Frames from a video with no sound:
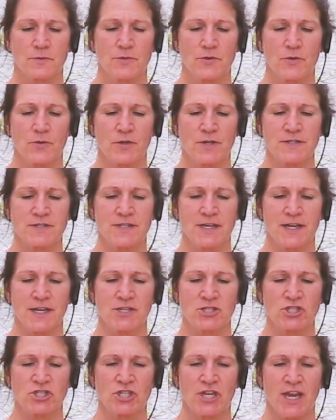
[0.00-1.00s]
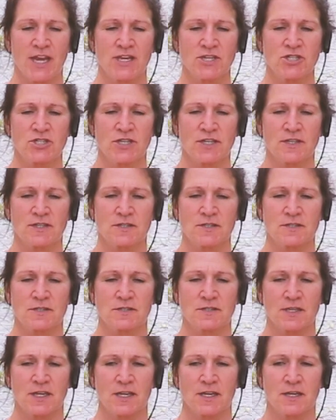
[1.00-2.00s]
Notice any
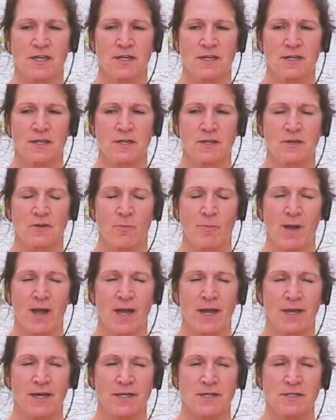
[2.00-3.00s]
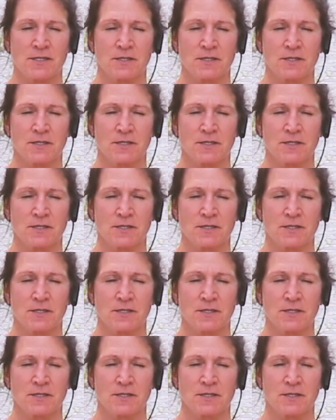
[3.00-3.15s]
changes in your mind.